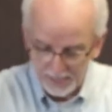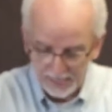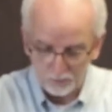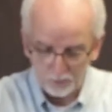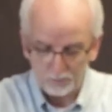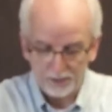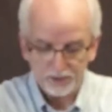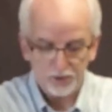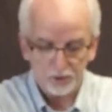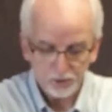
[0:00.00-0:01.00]
And we'll
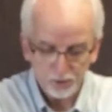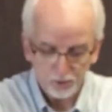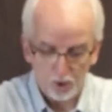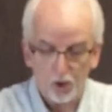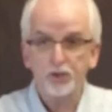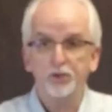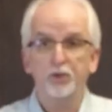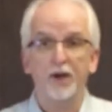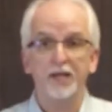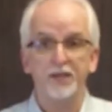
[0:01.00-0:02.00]
place those 2 cards
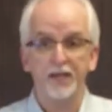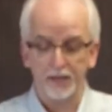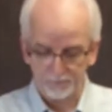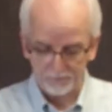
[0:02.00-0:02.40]
right there.